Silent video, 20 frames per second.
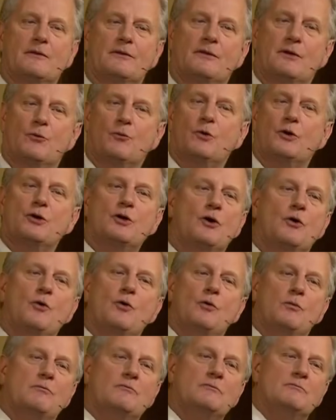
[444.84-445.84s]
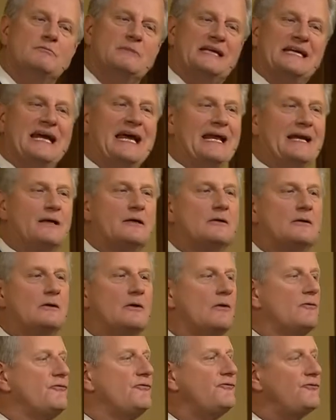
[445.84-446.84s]
There were no
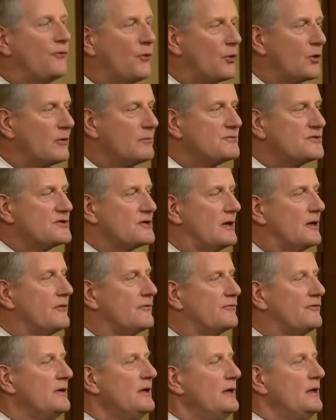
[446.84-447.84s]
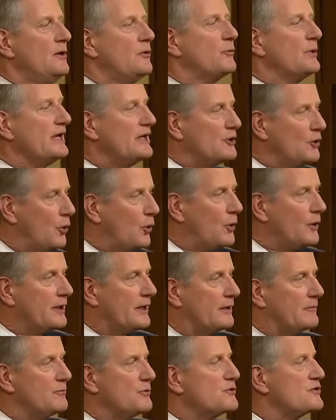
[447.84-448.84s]
mechanical forms of
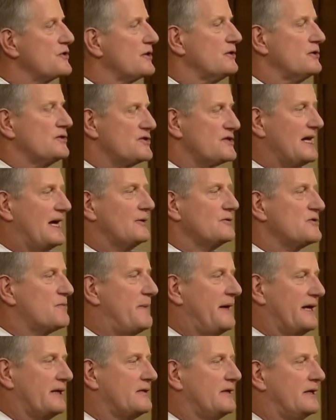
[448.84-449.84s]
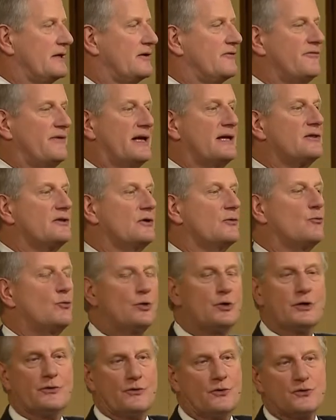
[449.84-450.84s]
recording musical sounds back then. In fact, there
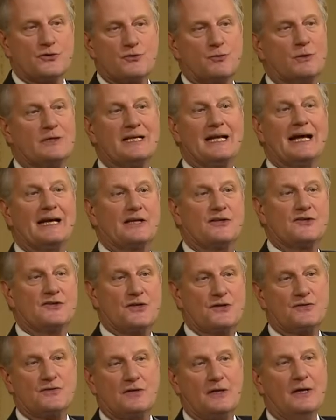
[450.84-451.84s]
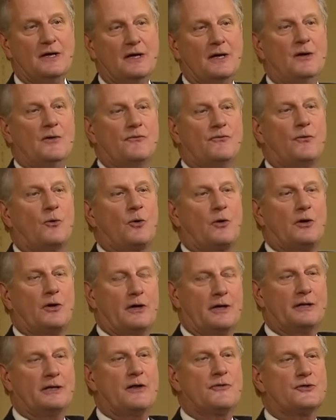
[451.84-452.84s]
weren't; those would not exist for
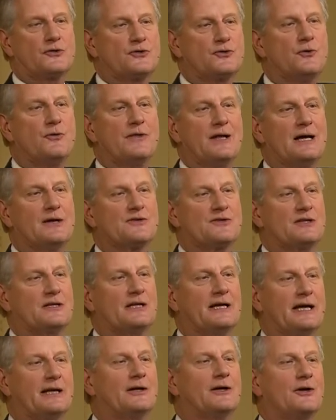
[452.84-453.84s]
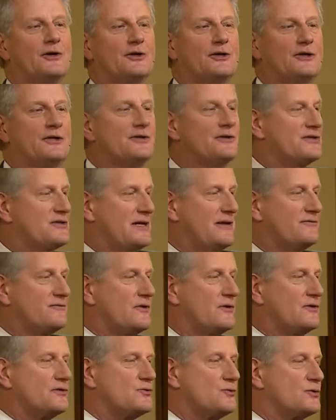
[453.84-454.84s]
another 2,900 years after
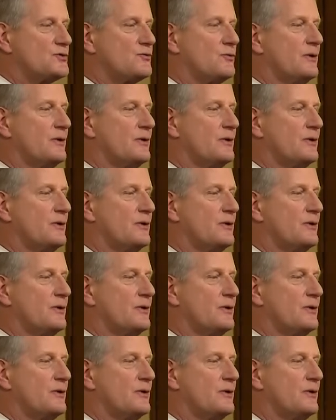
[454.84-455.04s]
this was